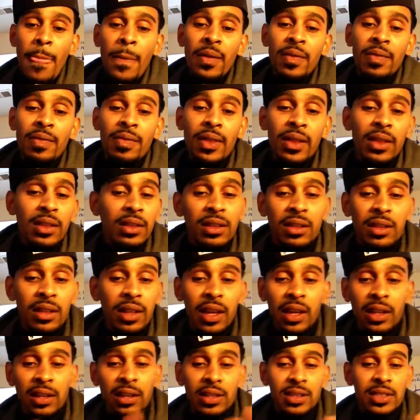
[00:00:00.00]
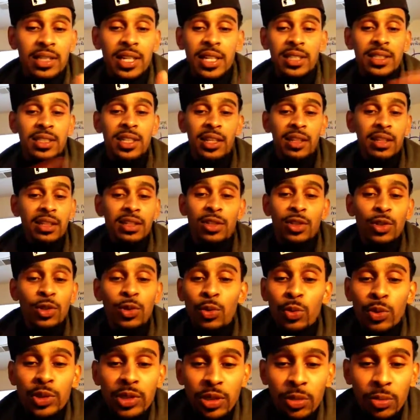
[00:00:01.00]
and this has nothing to
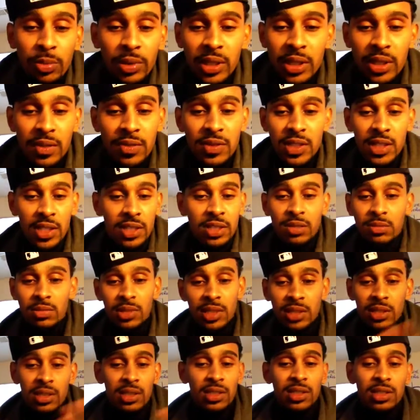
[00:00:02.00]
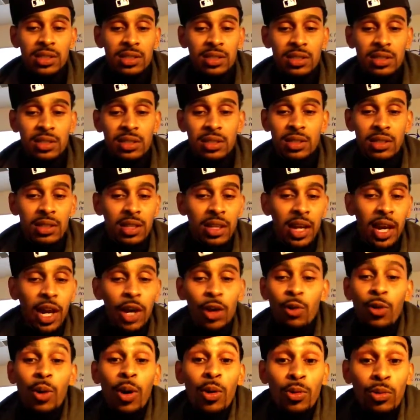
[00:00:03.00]
do with your belief system. This is just a
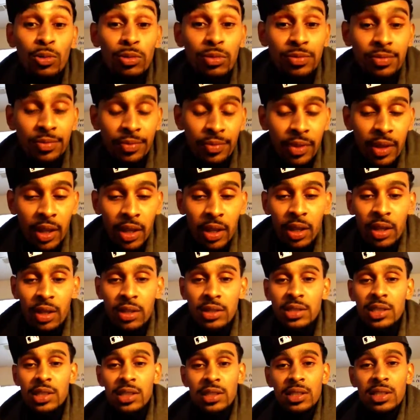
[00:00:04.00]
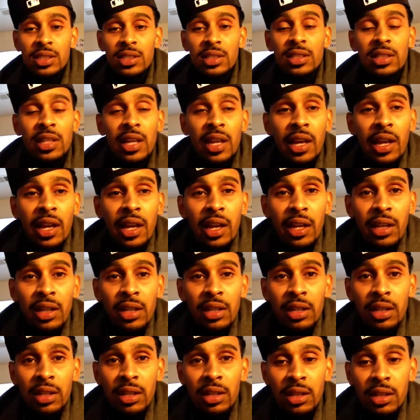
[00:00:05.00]
quote. Jesus
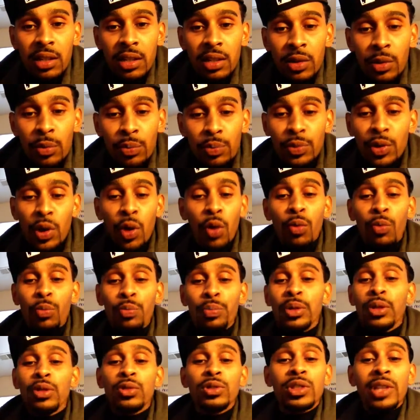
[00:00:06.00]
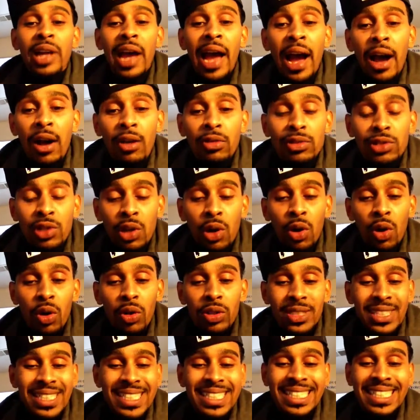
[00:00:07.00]
said, don't build your house
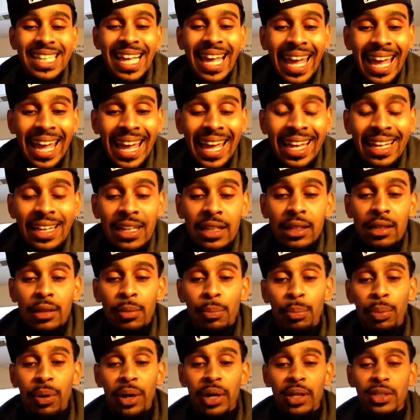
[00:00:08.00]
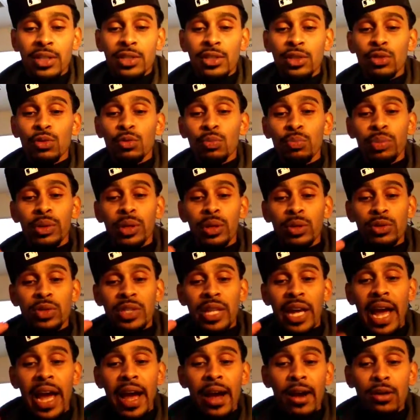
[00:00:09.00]
on sand, but to build
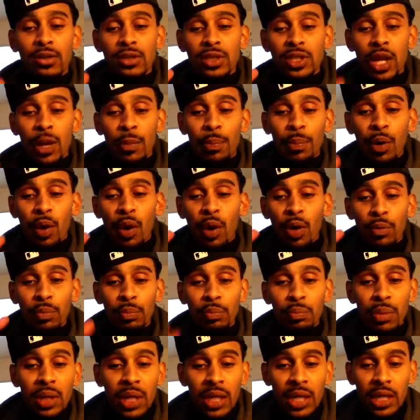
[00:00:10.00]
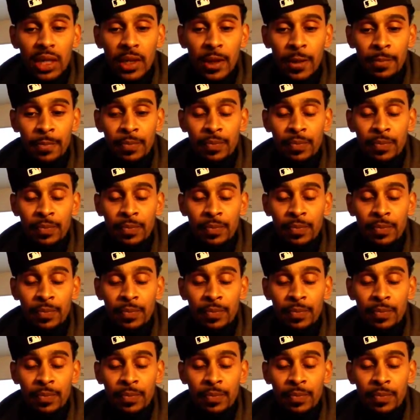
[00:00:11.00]
your house upon me,